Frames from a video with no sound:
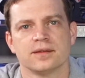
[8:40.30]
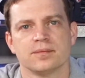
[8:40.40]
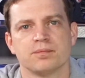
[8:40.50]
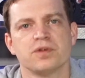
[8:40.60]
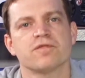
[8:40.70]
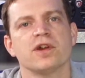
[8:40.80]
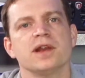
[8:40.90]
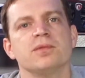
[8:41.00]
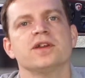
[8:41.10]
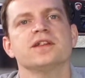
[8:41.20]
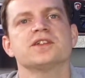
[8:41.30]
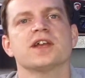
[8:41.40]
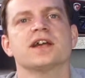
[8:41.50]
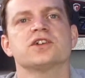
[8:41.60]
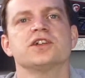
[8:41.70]
But for anybody that's
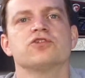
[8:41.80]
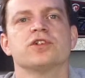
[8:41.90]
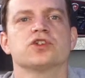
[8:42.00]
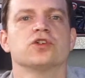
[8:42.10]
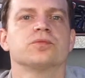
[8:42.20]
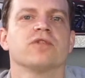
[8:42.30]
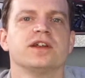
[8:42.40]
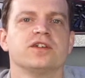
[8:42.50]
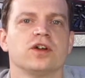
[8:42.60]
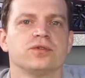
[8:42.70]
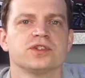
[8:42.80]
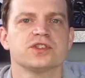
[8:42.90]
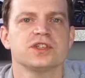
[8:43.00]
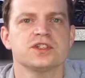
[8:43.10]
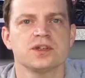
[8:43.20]
actually trying to upgrade an older
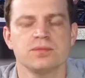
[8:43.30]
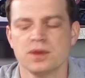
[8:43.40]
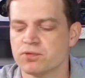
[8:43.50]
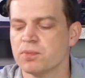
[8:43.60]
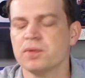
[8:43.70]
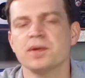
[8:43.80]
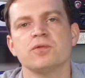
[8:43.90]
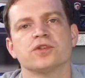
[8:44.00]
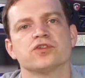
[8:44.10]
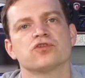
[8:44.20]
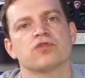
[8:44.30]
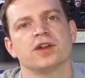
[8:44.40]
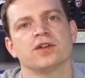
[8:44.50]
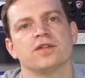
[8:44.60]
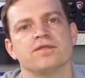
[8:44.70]
system, you probably want to
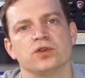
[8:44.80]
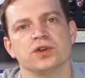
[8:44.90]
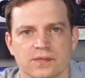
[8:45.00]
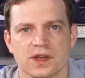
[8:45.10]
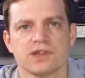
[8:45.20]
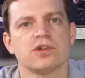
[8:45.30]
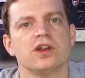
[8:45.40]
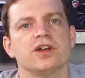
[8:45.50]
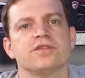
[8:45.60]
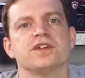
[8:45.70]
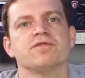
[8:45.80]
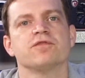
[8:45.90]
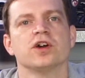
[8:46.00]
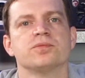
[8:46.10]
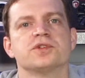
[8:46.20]
try and avoid. There are a lot of
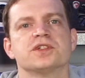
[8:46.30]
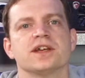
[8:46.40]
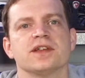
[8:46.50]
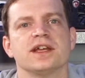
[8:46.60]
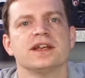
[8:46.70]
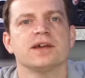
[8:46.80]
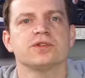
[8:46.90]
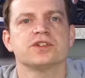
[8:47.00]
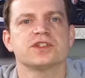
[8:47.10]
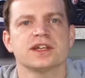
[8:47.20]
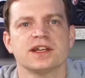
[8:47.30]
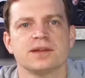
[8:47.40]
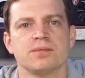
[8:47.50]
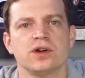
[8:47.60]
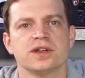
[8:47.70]
different options out there now on the
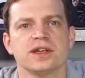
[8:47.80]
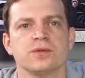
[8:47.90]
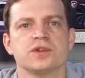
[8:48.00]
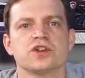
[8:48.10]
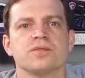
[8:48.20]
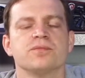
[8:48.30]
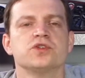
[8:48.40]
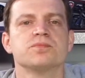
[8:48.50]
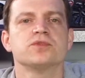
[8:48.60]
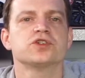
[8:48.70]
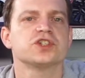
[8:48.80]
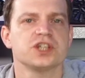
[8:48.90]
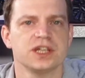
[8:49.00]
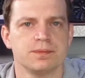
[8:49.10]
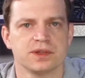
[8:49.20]
second-hand market, which are much, much
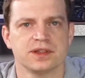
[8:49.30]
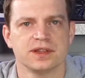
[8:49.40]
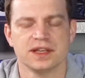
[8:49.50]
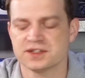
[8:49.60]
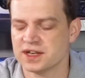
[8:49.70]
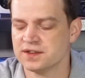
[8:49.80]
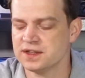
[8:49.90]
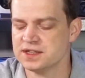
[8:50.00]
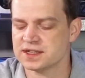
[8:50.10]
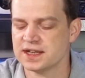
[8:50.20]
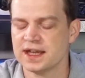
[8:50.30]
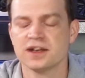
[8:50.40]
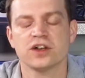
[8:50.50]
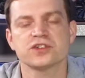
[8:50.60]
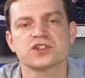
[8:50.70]
cheaper than this. Now, these again
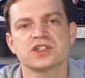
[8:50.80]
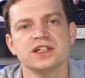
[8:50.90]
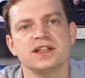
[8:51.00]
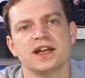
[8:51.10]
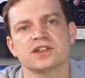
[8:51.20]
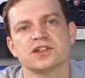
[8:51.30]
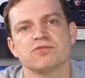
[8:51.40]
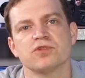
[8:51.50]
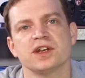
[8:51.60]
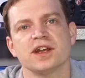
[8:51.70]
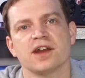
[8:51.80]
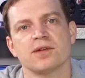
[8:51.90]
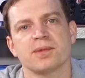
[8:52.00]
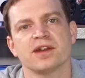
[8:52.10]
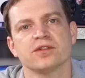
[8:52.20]
are still actually running at
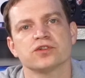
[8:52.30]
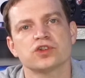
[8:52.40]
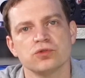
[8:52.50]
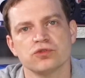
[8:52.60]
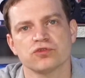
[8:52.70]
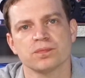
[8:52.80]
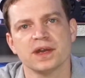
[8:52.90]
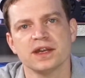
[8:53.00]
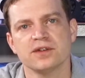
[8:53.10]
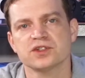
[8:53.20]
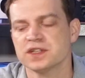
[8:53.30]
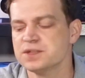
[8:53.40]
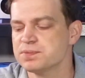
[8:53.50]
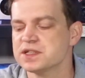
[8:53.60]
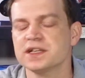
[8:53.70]
about £200.
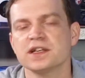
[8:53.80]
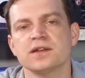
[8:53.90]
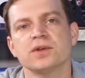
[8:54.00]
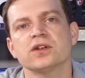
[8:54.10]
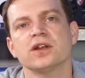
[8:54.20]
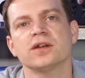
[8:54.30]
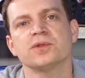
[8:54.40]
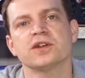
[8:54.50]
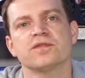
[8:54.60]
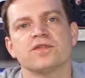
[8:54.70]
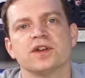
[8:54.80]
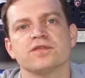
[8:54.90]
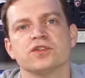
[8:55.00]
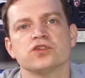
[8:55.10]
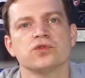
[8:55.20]
This particular model uh, we could find
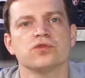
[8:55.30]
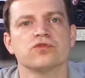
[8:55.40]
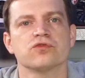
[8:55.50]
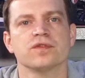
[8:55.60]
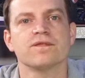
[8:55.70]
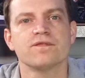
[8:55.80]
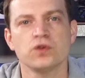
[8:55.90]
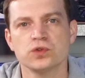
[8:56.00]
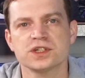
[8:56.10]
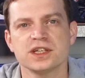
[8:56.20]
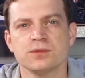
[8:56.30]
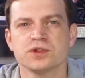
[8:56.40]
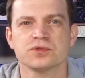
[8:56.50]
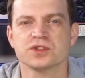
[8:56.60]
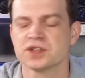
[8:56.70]
for 240,
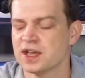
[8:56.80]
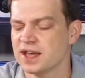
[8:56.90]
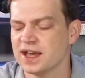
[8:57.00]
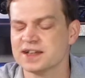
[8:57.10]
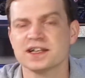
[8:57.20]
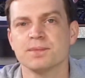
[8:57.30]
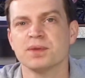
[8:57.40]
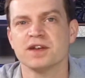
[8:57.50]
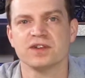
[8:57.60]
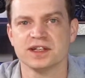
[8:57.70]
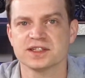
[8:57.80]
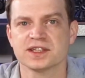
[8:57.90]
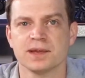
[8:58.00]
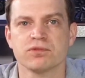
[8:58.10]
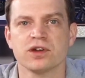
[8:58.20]
which was actually a bit of an
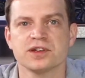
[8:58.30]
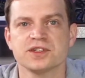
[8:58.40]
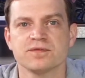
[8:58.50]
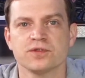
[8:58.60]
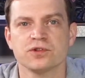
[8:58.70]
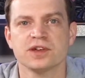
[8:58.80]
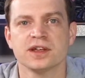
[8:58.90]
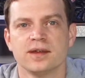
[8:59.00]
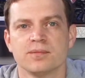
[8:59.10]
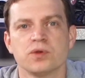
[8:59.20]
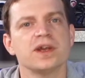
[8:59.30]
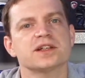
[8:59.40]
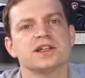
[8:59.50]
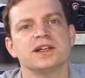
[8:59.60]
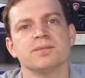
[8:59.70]
insane pricing for it. But we
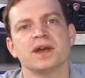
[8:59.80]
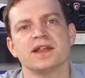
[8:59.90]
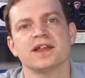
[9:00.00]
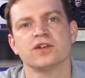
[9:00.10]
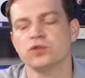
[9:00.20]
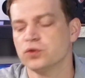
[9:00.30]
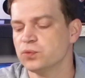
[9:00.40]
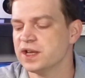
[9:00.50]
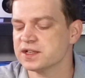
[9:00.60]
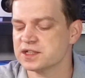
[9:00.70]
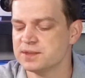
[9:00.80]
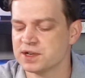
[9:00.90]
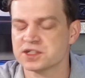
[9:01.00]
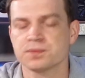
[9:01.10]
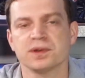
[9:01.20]
actually didn't pay that at all. We actually
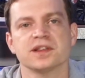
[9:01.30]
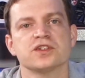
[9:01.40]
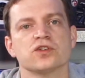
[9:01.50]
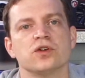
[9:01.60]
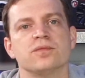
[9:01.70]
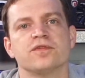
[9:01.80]
managed to pick this up for